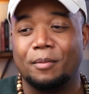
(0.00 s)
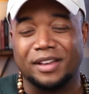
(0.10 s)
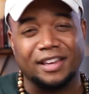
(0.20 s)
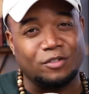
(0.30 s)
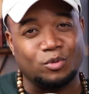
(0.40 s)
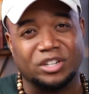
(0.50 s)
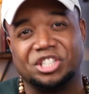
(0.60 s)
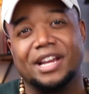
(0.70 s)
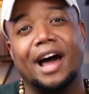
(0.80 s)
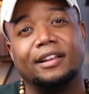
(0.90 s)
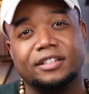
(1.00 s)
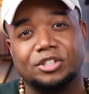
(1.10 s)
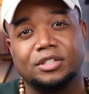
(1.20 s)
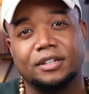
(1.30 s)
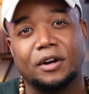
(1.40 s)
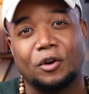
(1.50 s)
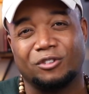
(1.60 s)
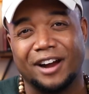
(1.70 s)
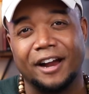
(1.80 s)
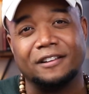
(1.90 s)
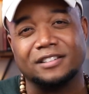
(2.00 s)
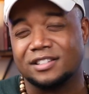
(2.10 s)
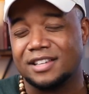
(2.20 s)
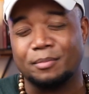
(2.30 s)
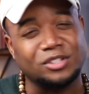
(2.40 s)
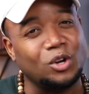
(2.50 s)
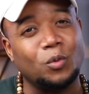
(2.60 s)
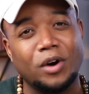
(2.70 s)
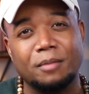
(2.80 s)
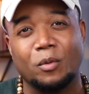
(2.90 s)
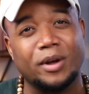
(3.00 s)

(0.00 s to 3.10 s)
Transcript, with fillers: I'm going to give you a challenge. All right. This is episode 1, but